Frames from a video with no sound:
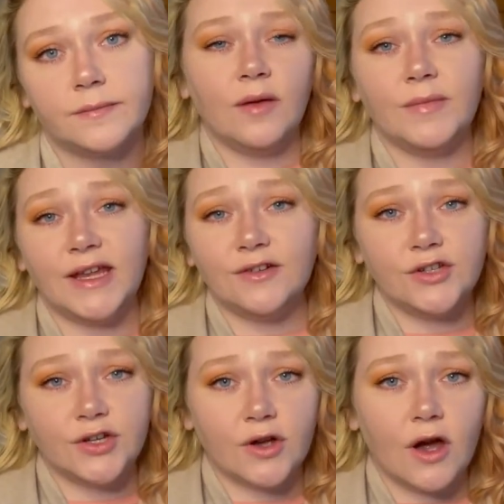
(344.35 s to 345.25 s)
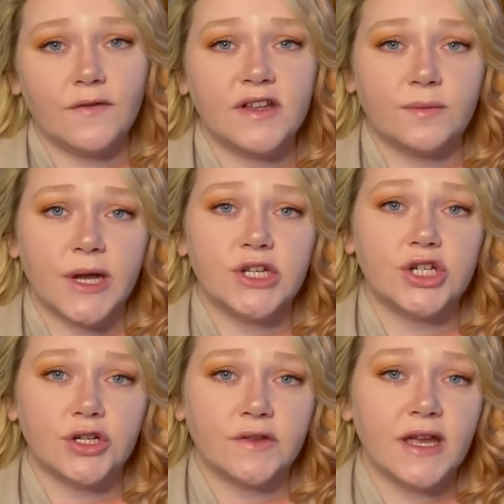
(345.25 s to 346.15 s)
Maynard took off his white
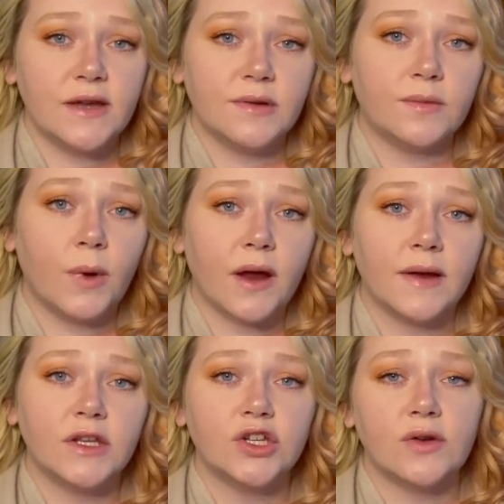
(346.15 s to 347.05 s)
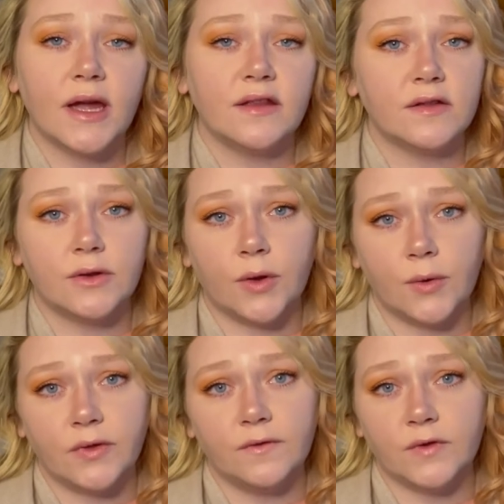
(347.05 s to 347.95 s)
shirt that he was wearing to try and slow
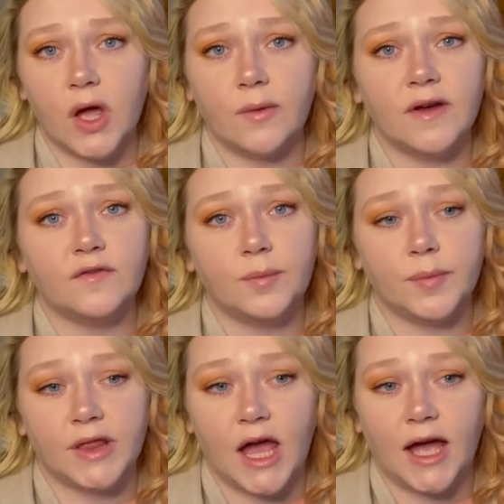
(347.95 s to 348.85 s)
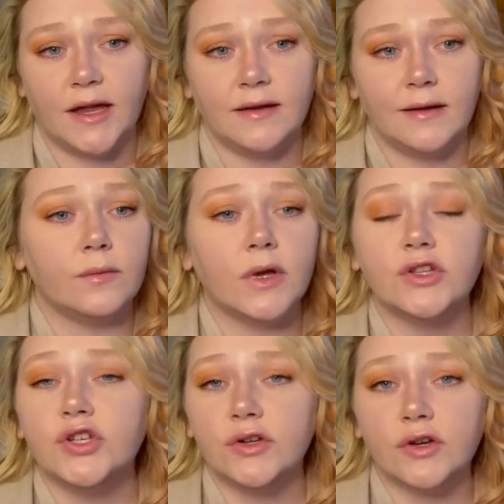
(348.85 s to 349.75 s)
the flow of blood, while
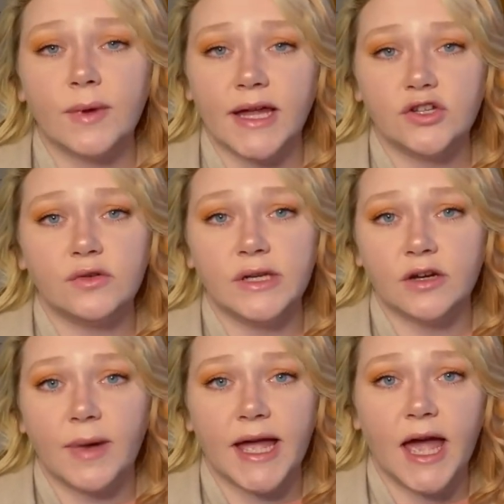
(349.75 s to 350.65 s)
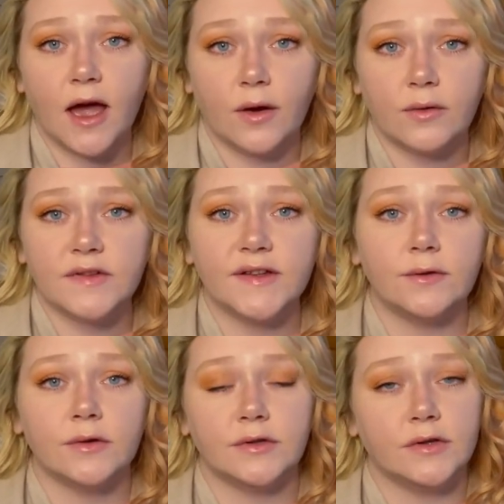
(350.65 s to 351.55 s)
Junior ran to a nearby house in
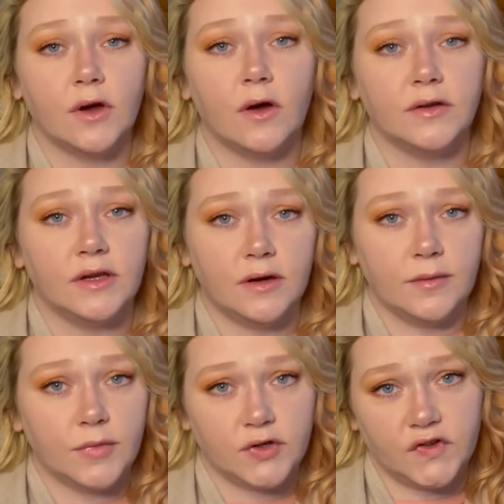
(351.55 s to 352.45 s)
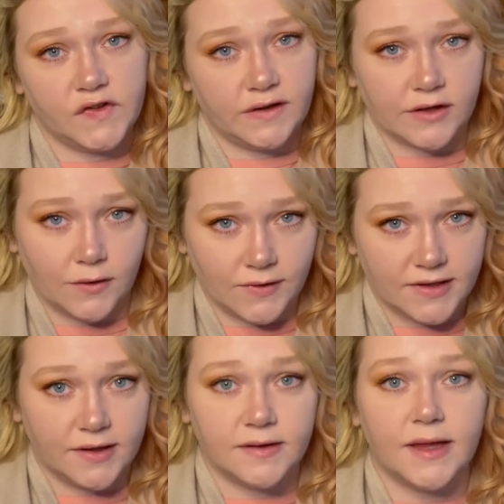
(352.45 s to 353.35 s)
order to call emergency
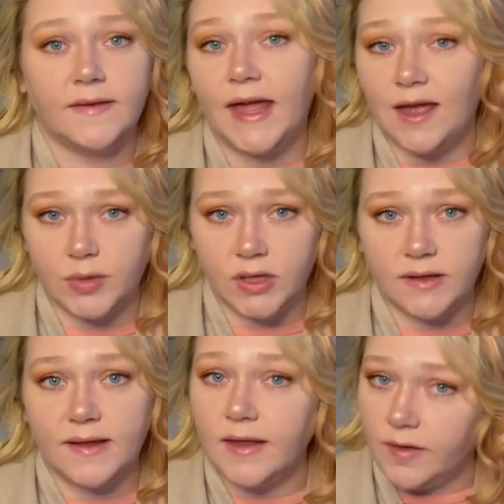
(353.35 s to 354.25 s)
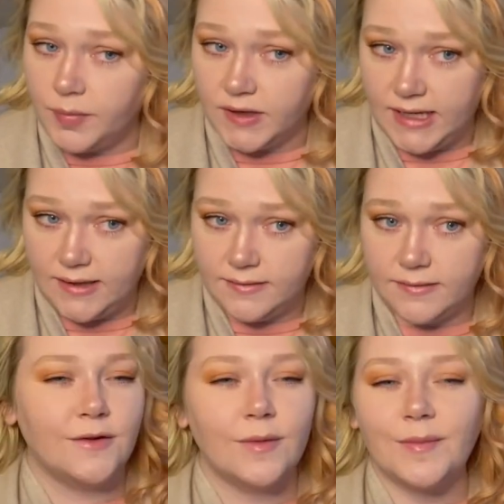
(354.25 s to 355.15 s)
services like the ambulance and the police.
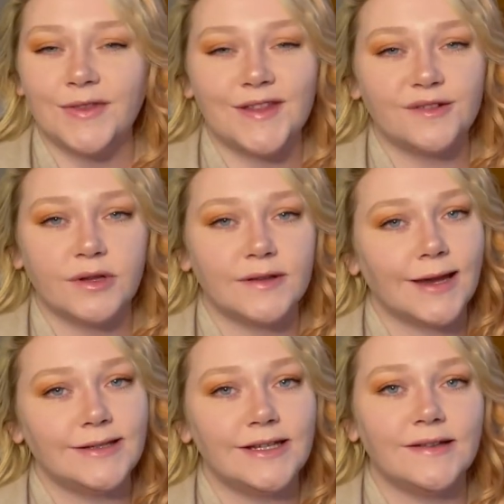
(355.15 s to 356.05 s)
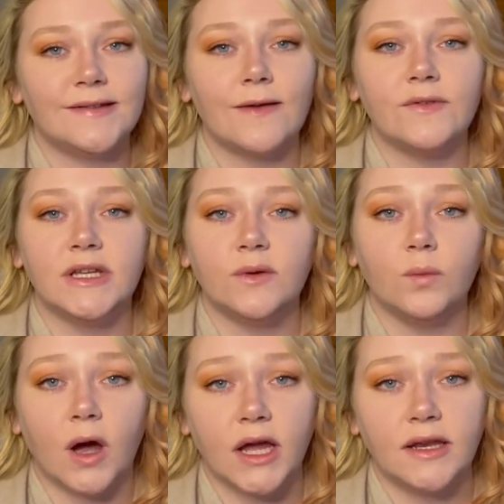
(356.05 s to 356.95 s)
Remember, this was
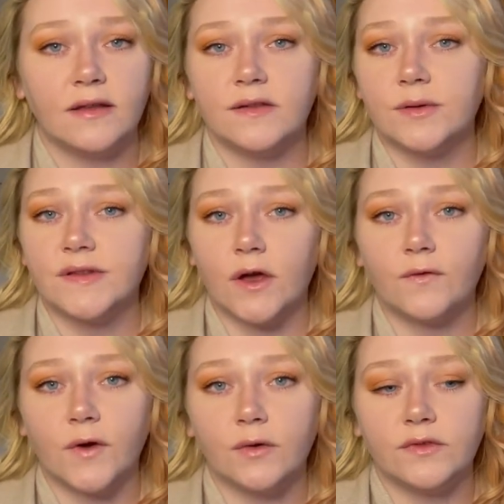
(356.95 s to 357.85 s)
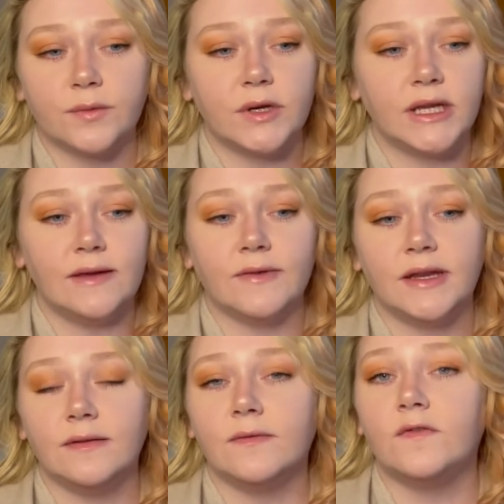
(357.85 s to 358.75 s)
1971, and so cell phones weren't even
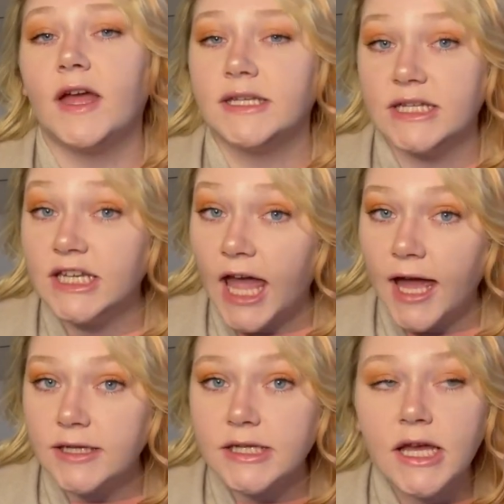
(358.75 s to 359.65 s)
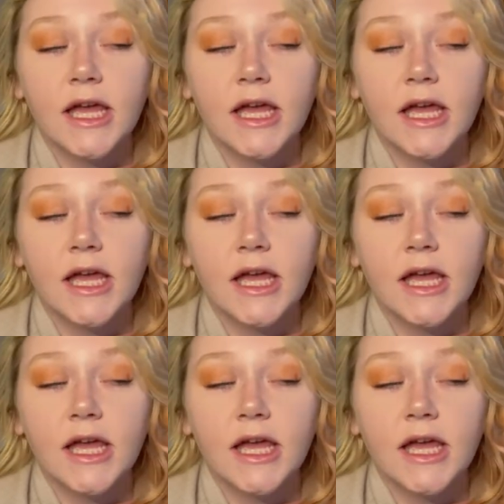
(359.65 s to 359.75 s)
invented yet.